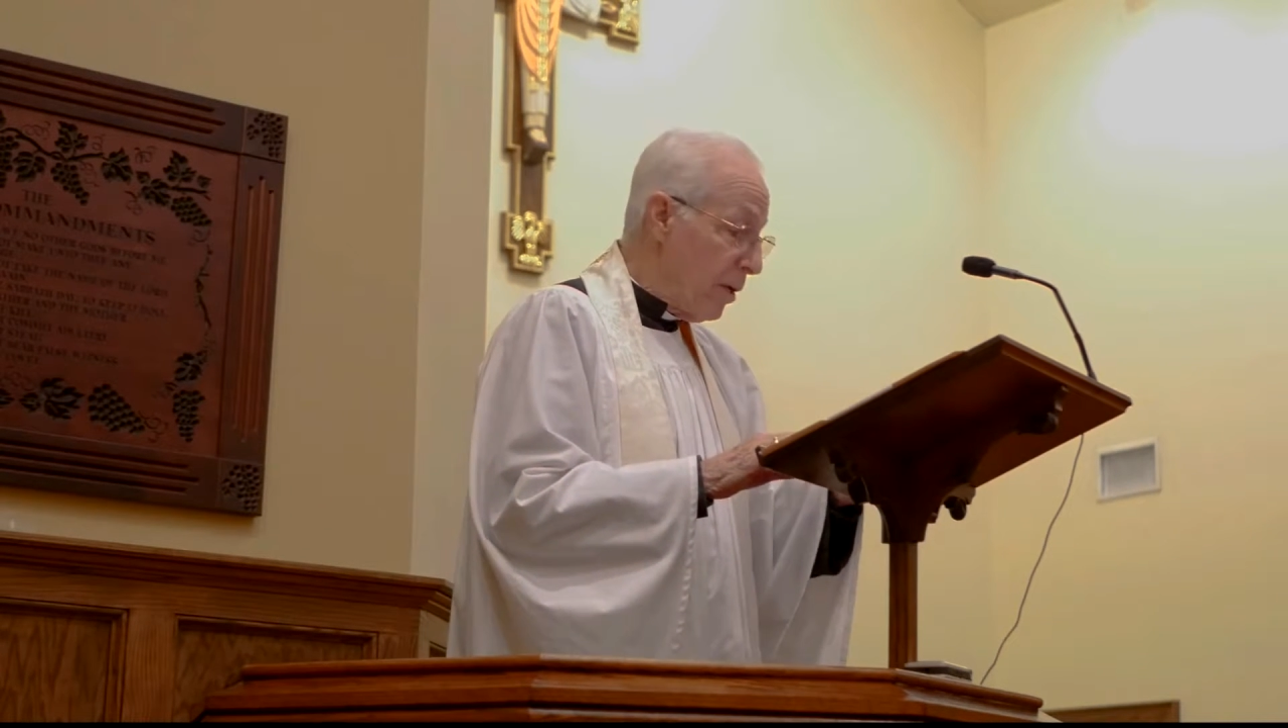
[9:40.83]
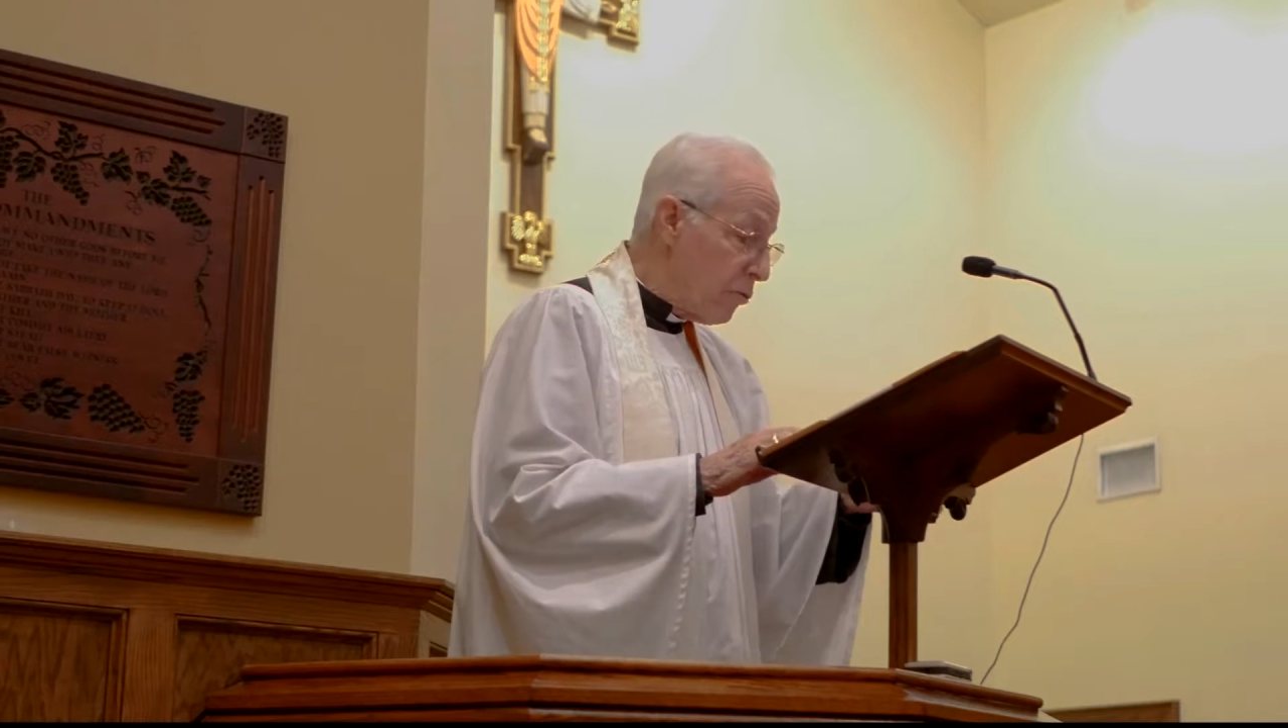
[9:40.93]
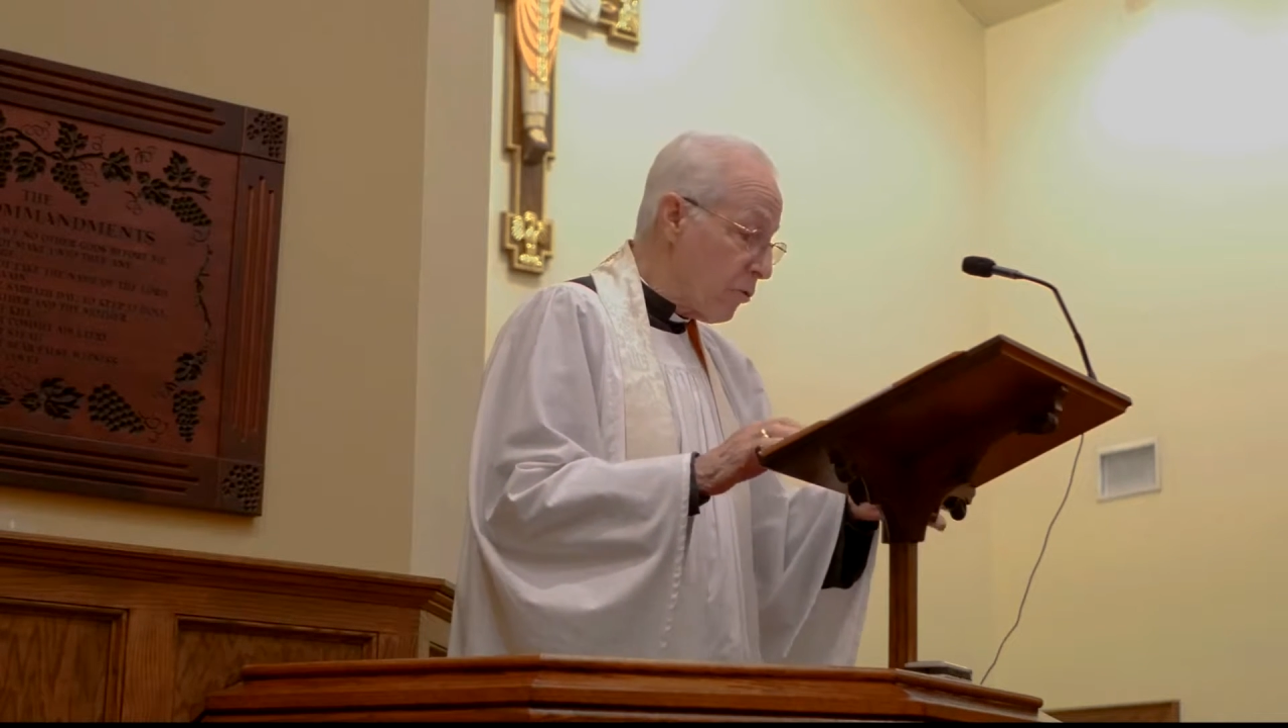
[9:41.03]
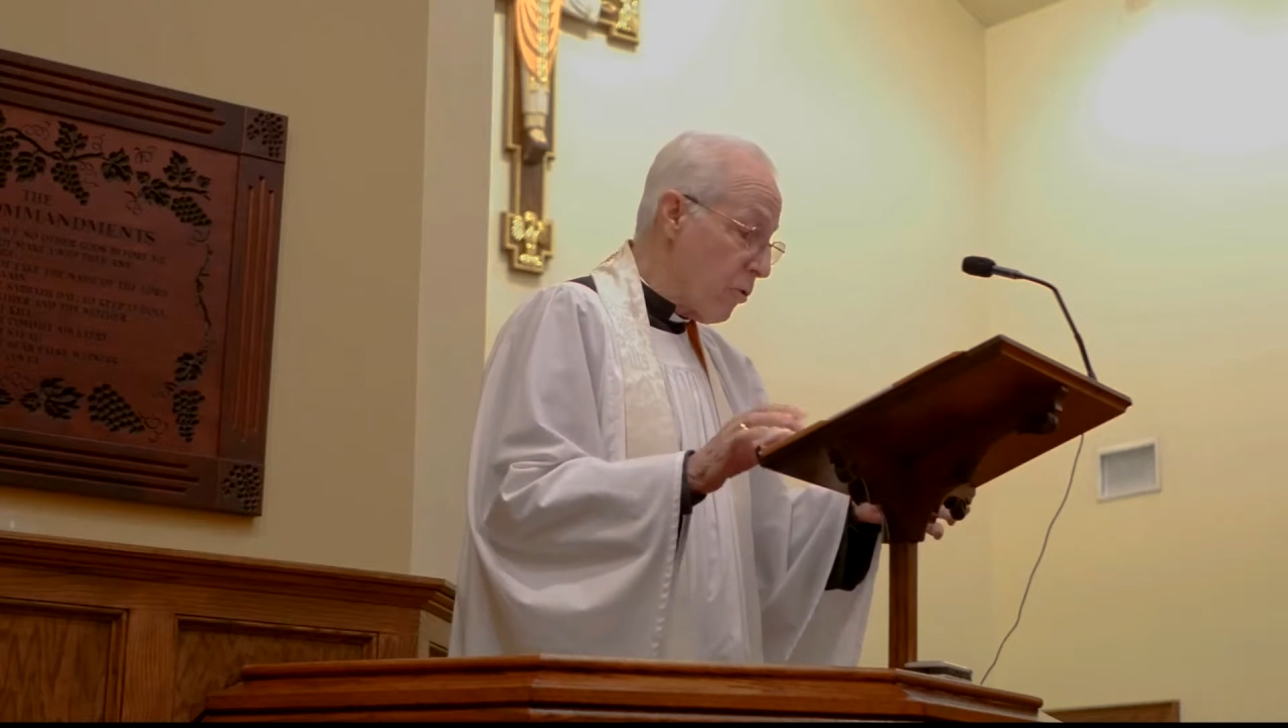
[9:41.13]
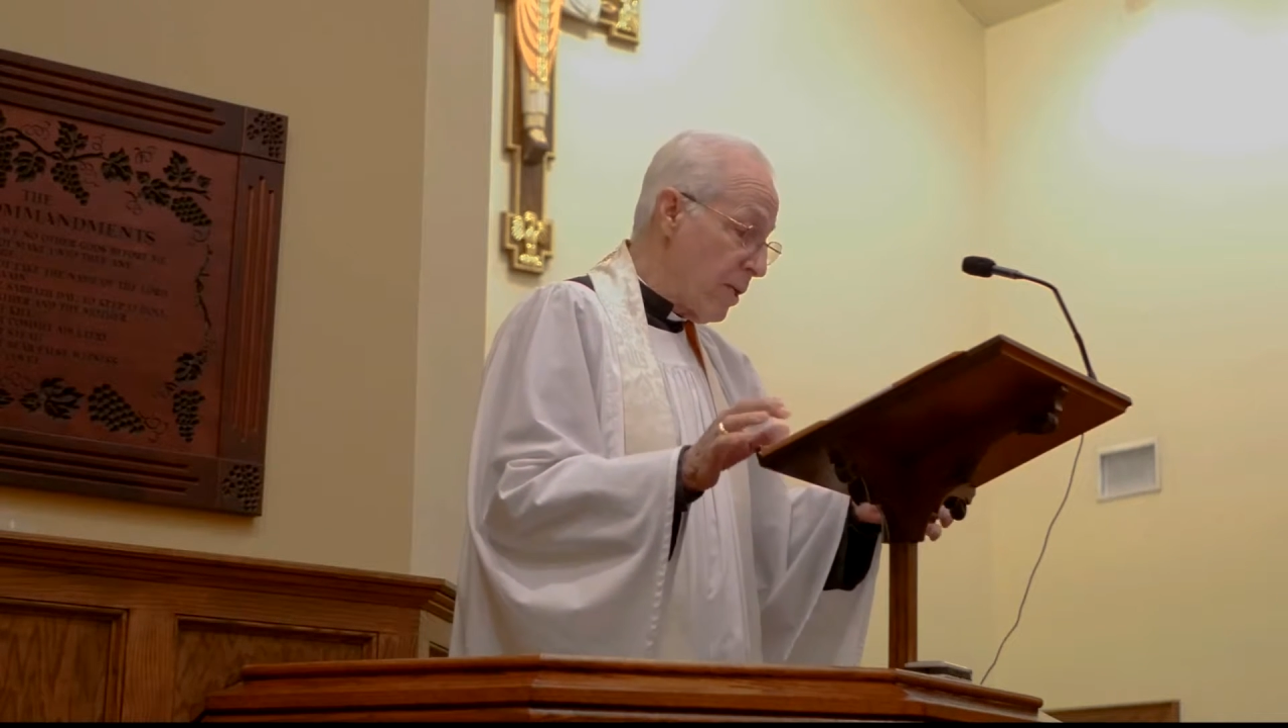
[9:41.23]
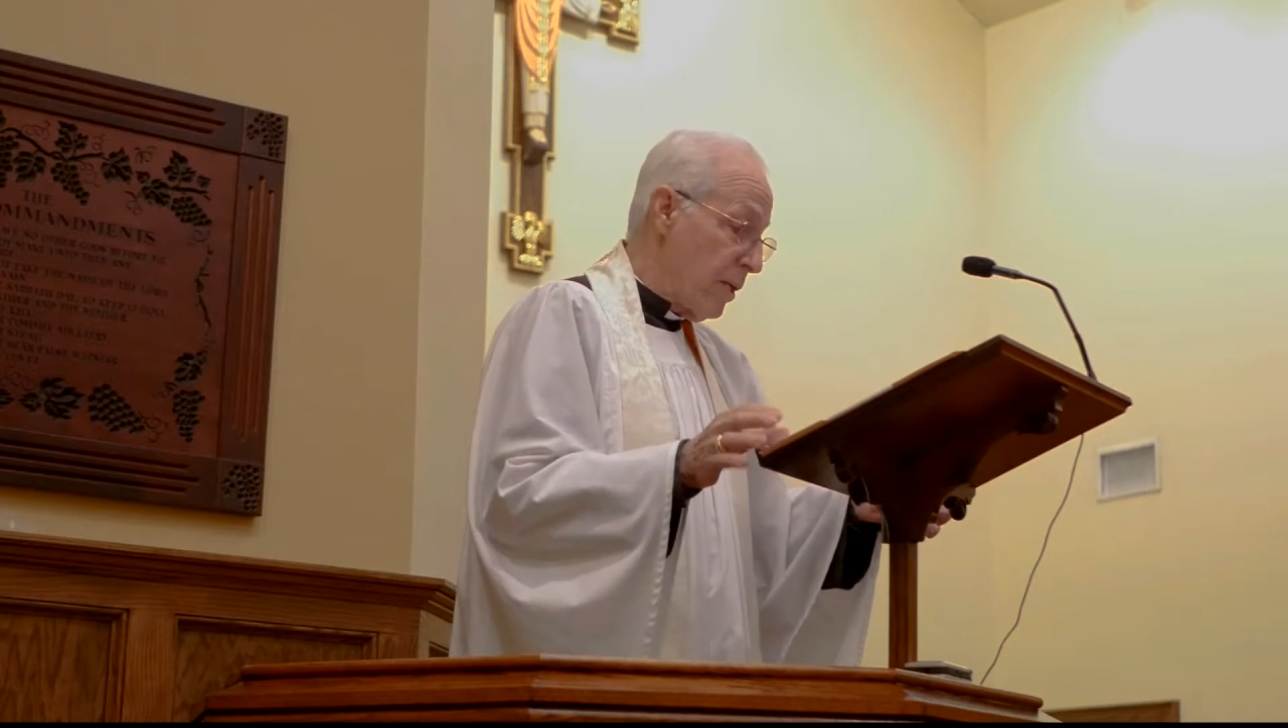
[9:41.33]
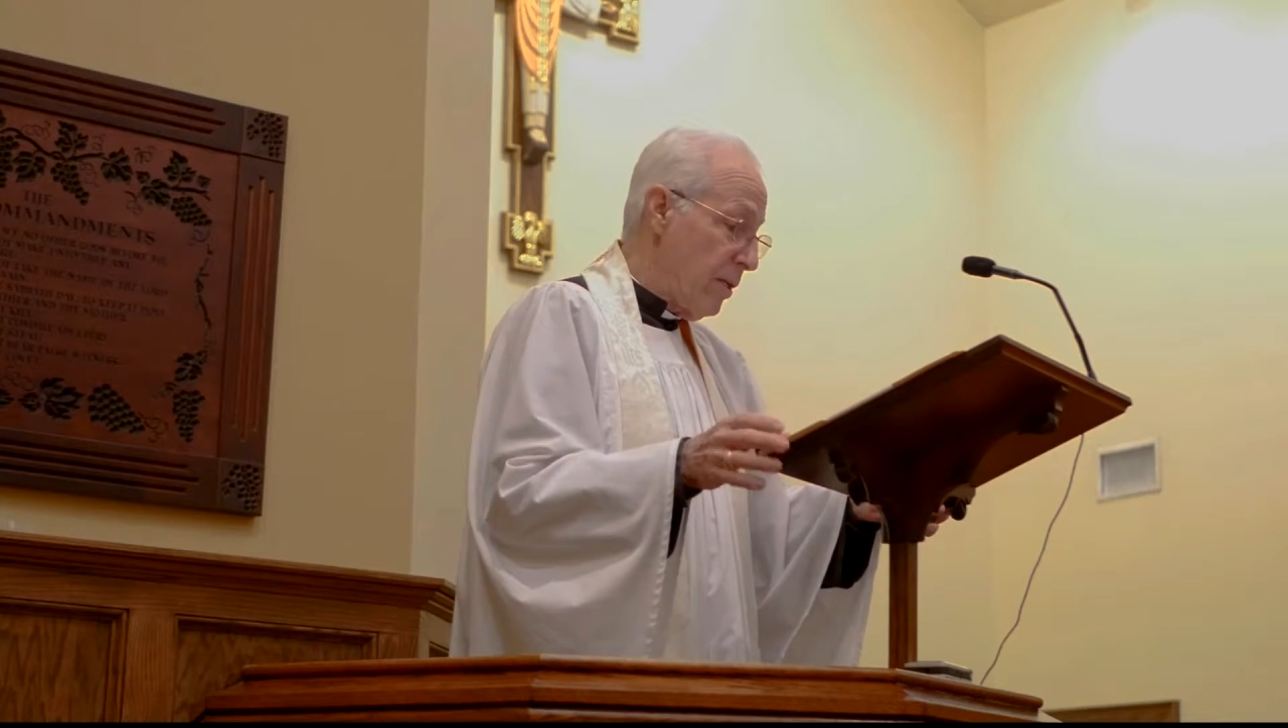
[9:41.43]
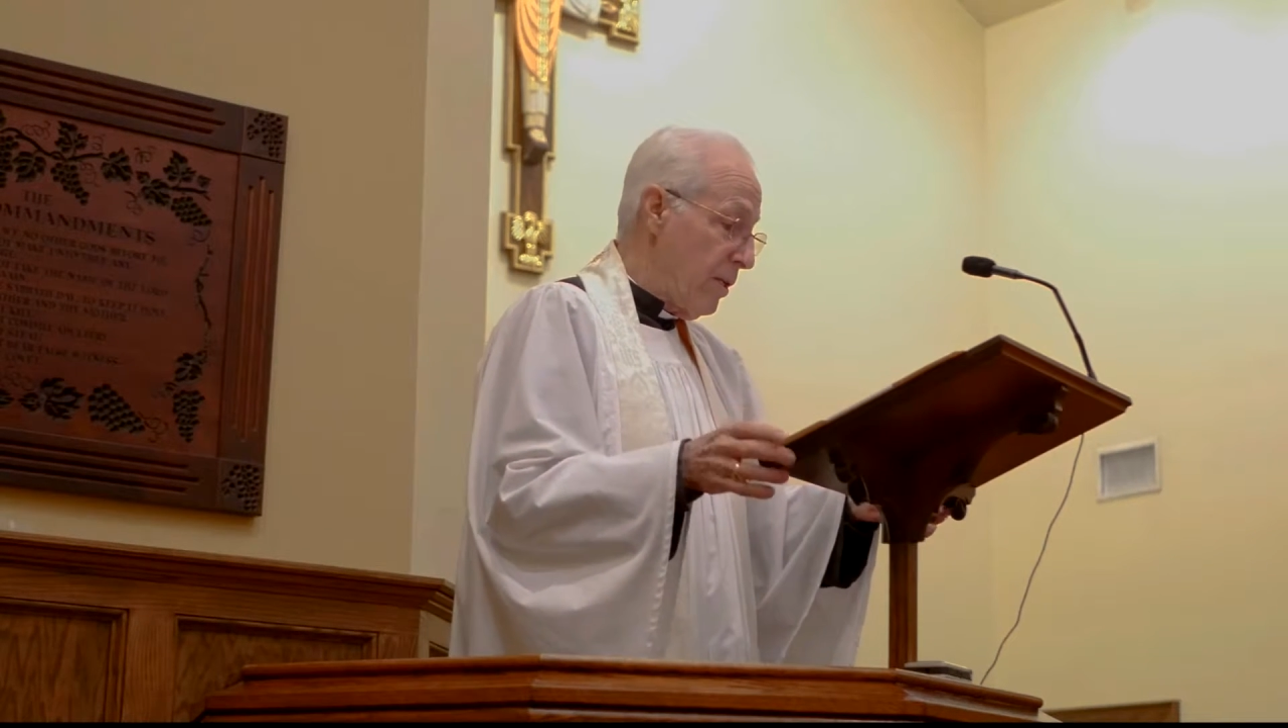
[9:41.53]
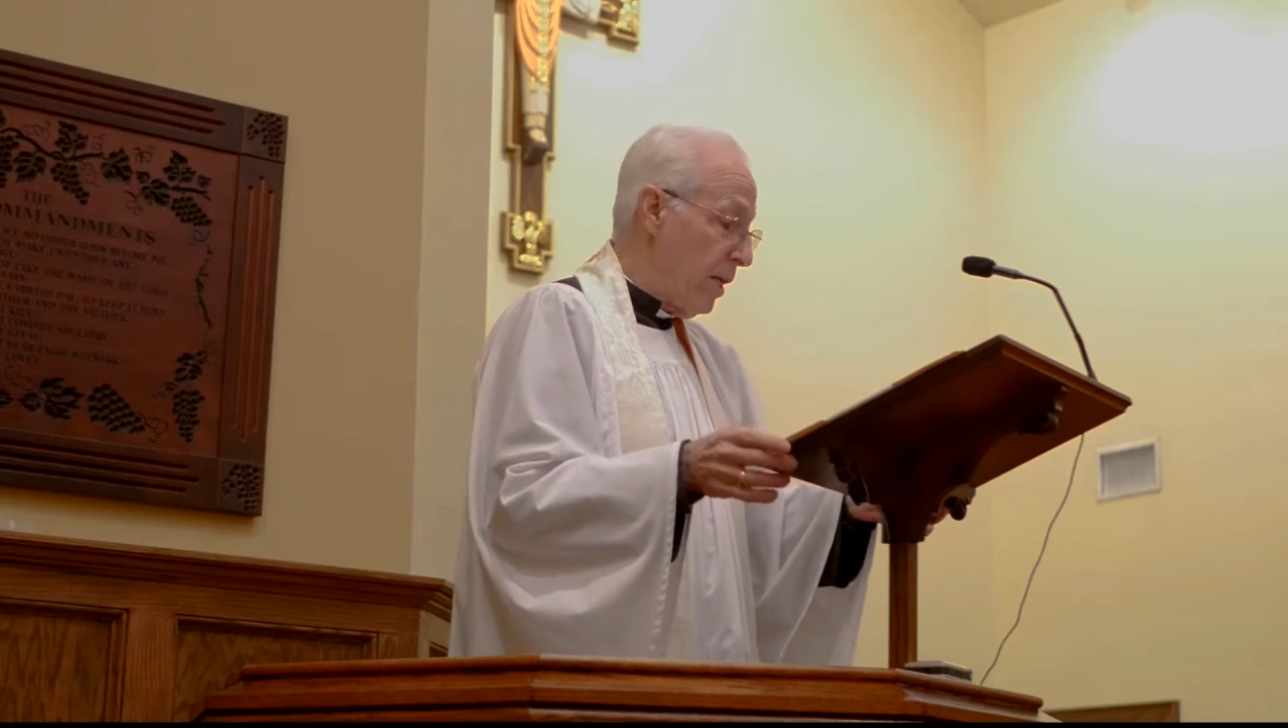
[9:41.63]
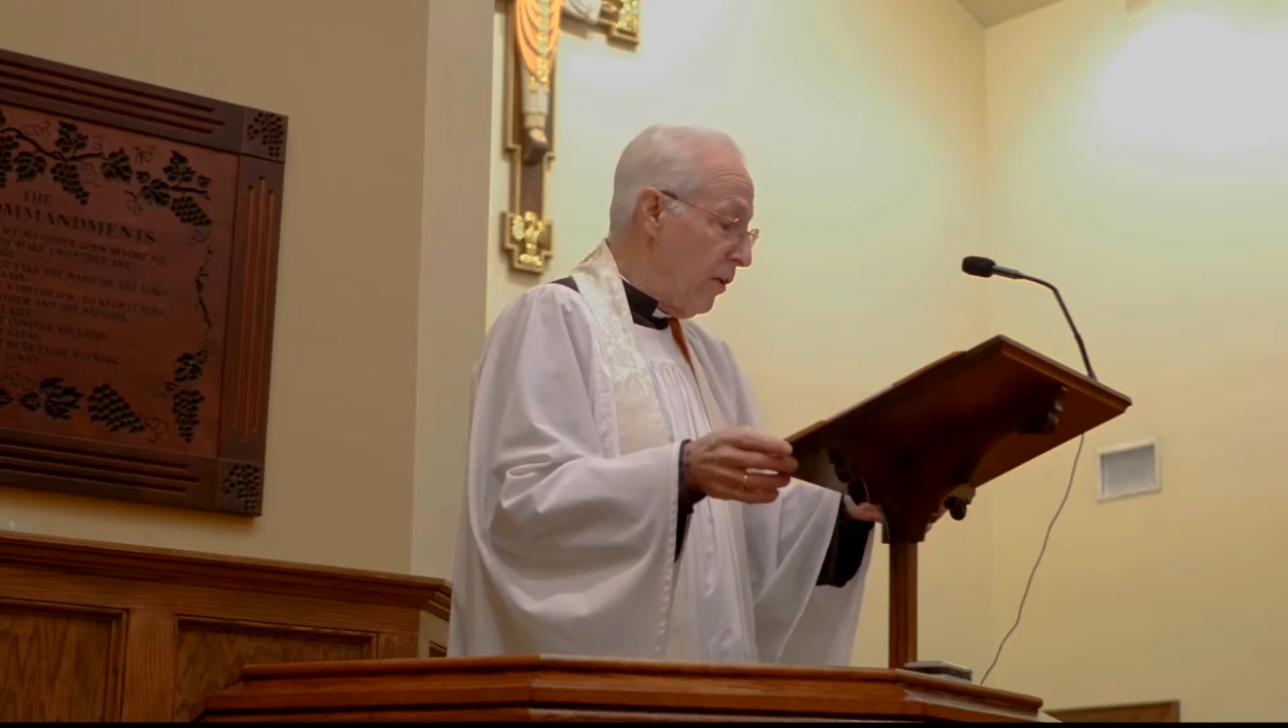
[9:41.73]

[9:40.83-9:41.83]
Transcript: mistreated,